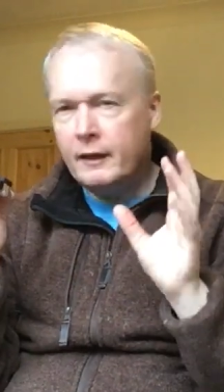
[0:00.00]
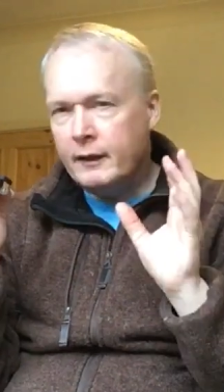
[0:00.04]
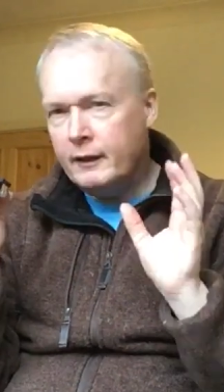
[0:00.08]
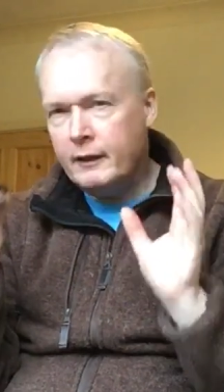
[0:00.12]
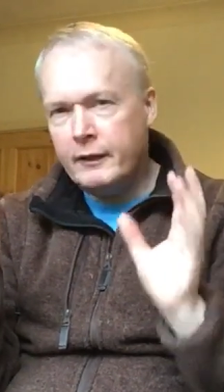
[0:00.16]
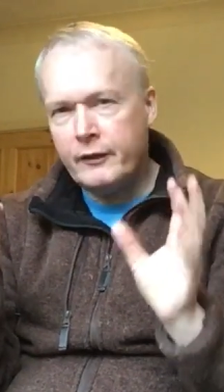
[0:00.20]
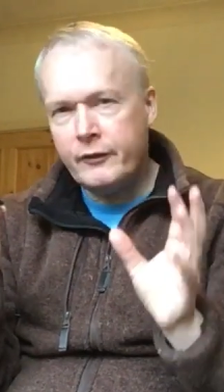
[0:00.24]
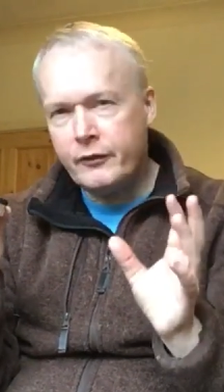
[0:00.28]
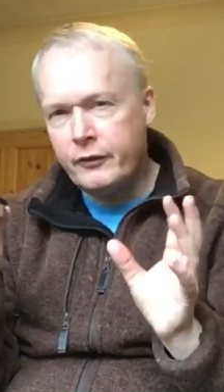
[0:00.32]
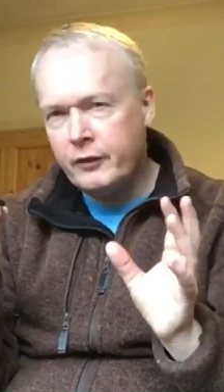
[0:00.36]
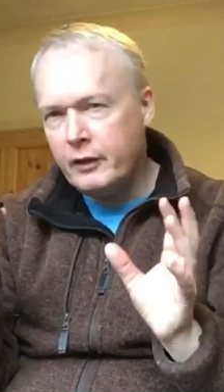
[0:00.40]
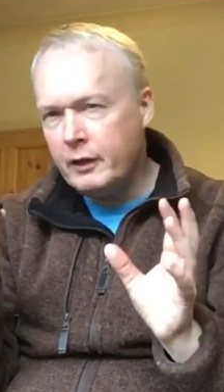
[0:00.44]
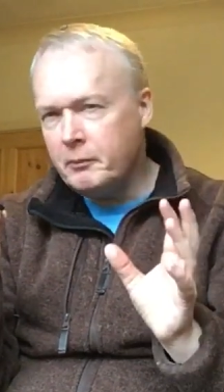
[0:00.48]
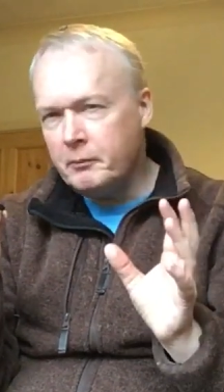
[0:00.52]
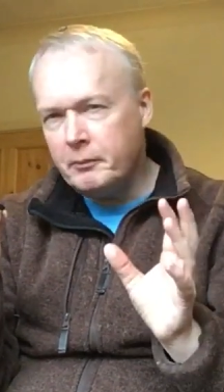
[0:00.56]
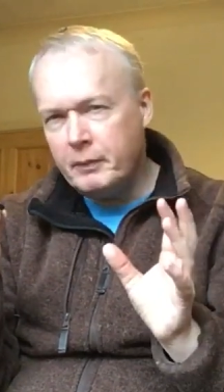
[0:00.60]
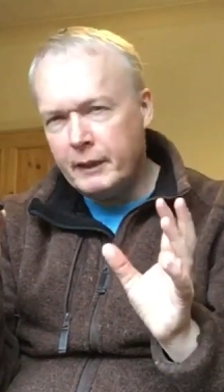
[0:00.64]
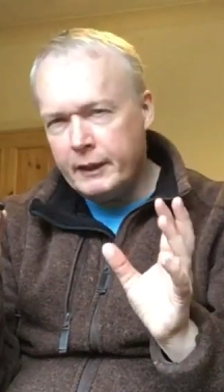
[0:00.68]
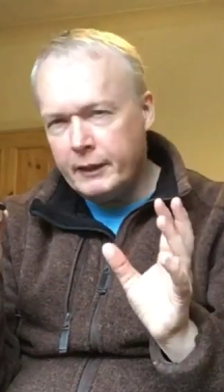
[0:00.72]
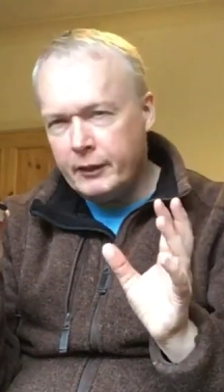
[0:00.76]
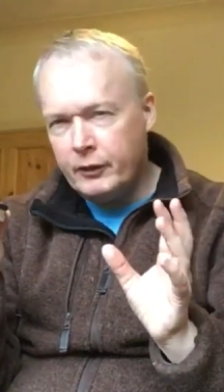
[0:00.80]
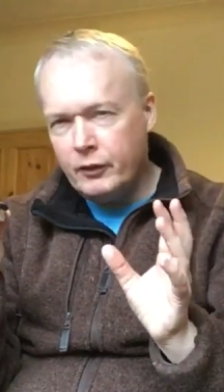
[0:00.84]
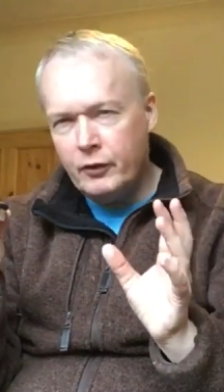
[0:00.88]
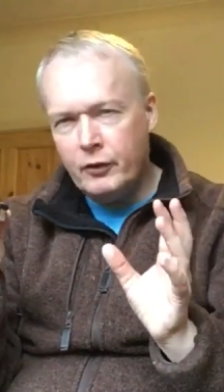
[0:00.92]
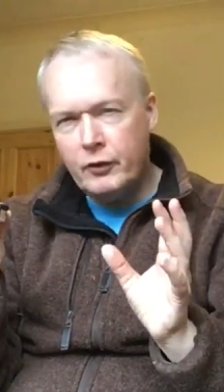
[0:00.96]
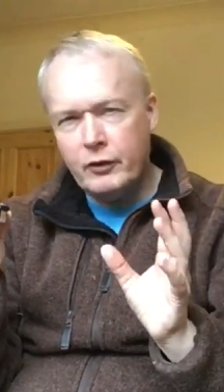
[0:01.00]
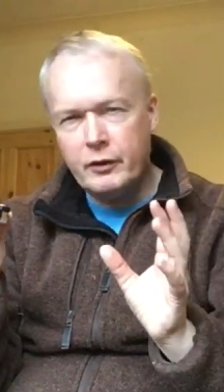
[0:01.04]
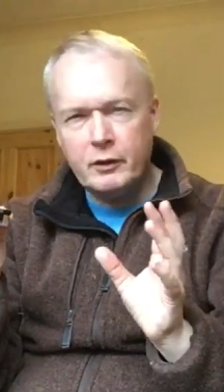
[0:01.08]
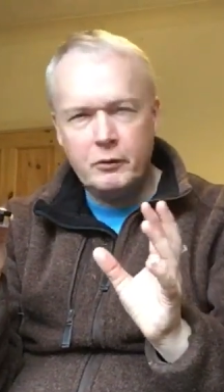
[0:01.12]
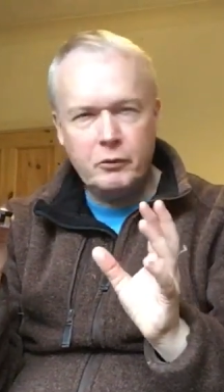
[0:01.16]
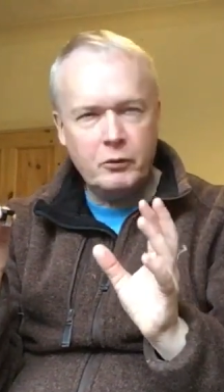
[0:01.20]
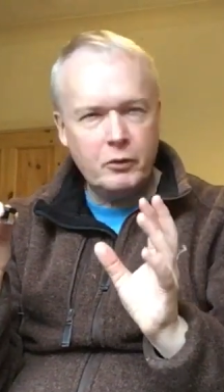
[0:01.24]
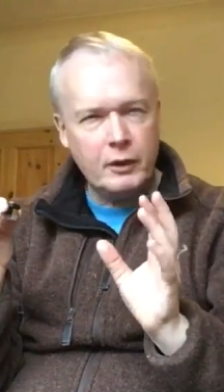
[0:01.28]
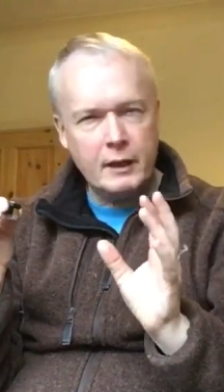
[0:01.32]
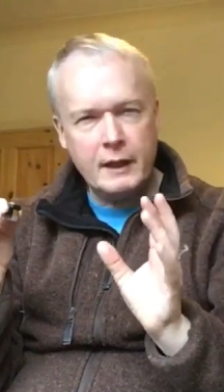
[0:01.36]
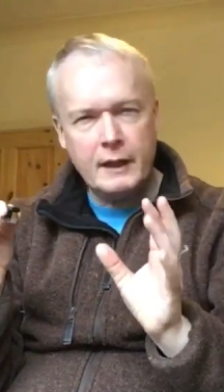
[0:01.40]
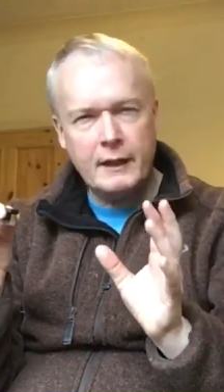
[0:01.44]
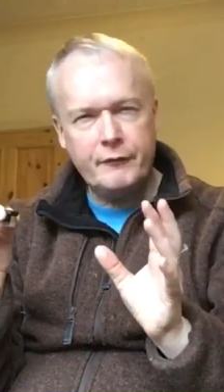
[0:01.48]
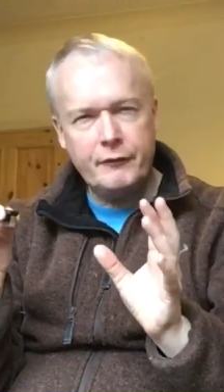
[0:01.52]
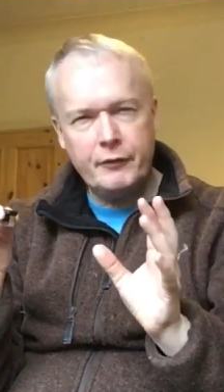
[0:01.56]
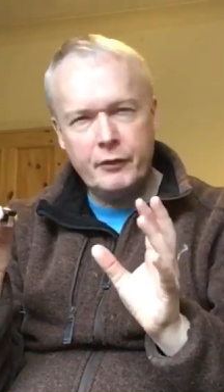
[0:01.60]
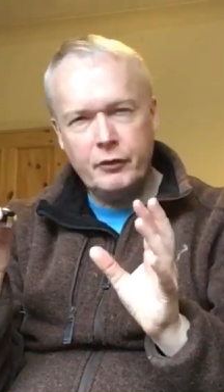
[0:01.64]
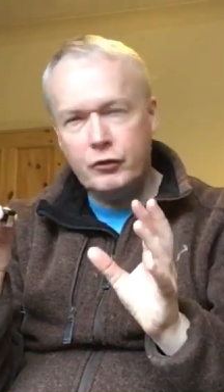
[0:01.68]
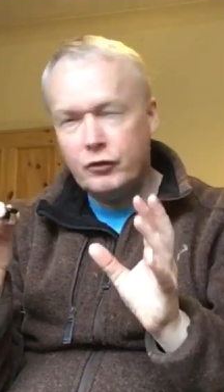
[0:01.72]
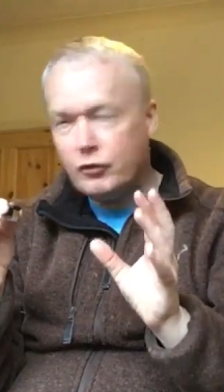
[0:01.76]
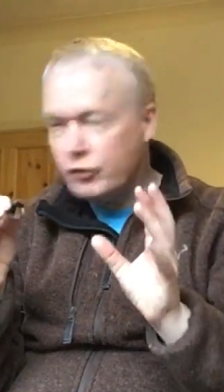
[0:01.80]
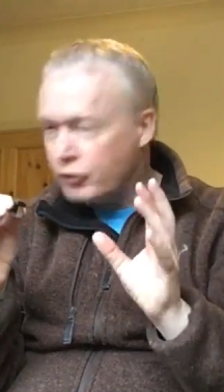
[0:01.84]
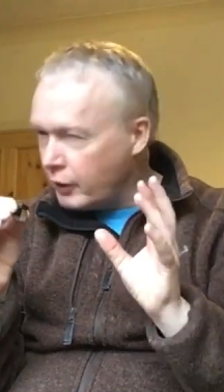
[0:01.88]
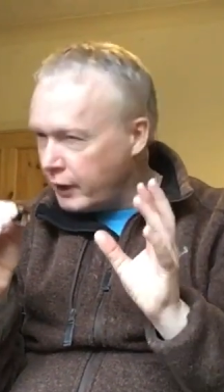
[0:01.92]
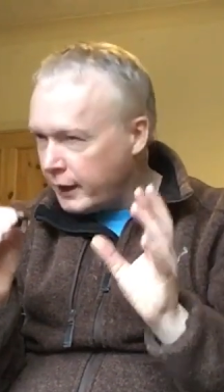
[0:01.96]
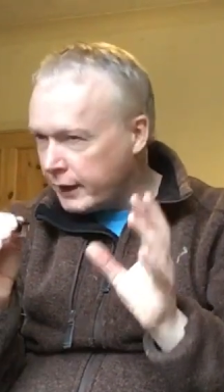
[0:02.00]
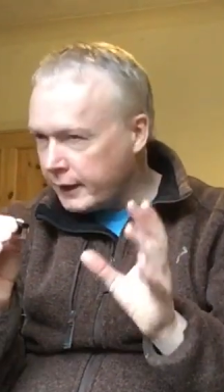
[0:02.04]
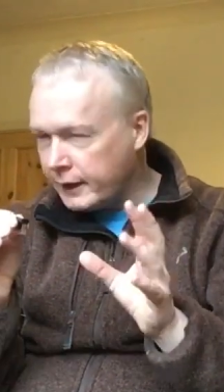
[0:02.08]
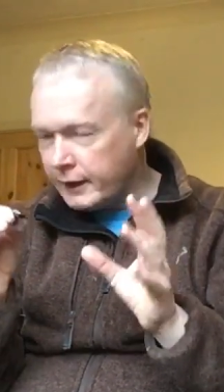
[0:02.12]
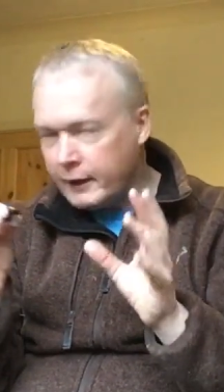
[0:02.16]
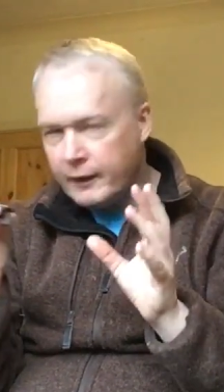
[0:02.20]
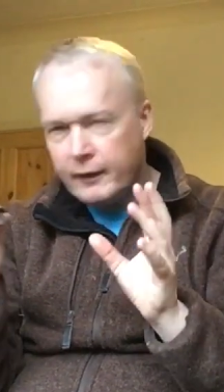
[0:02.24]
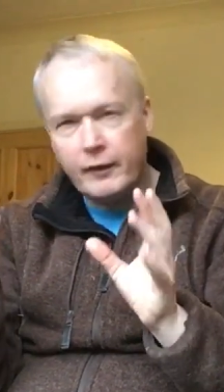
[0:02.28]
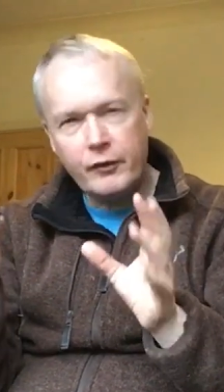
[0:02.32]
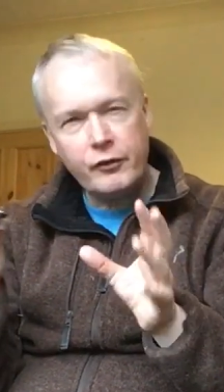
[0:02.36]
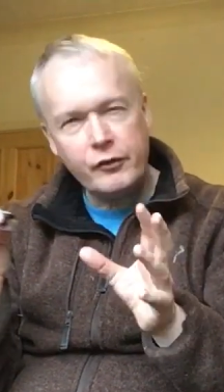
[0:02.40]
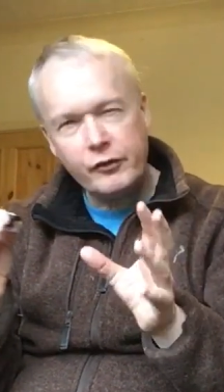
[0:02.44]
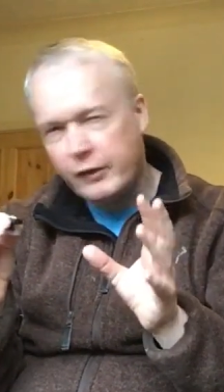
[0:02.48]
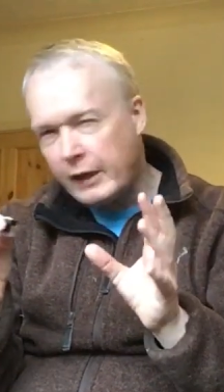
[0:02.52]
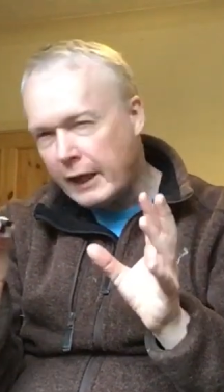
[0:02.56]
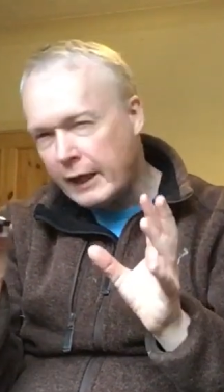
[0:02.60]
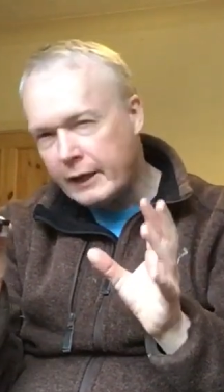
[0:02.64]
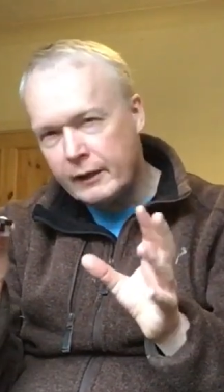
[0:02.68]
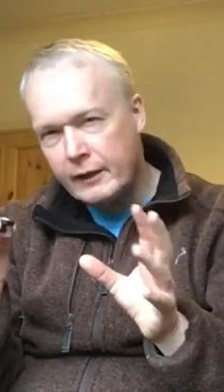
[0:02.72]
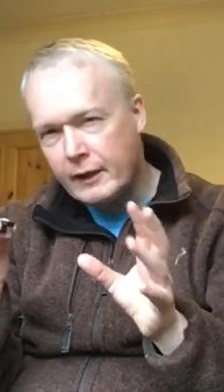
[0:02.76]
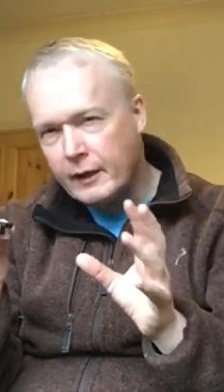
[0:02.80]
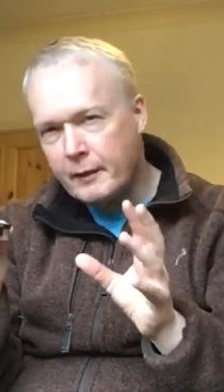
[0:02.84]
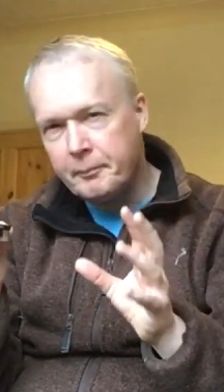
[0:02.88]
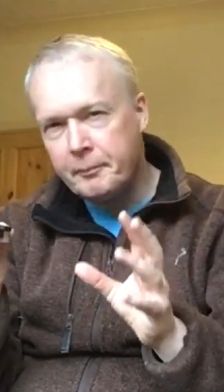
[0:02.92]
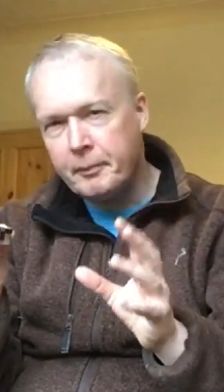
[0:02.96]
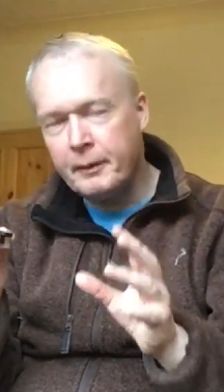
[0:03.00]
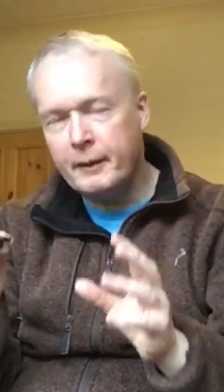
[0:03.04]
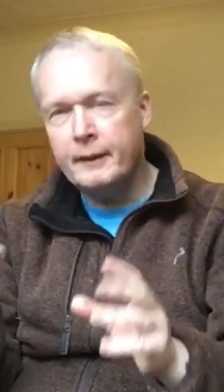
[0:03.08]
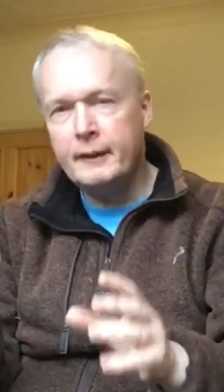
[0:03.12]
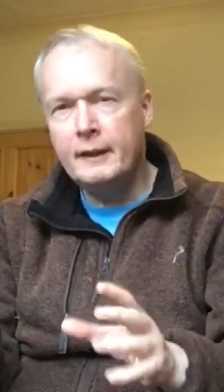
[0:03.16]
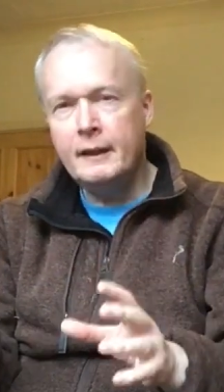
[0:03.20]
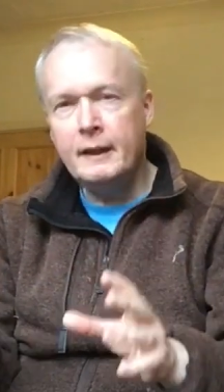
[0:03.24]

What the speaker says: listening by ear and what have you, checking the setup.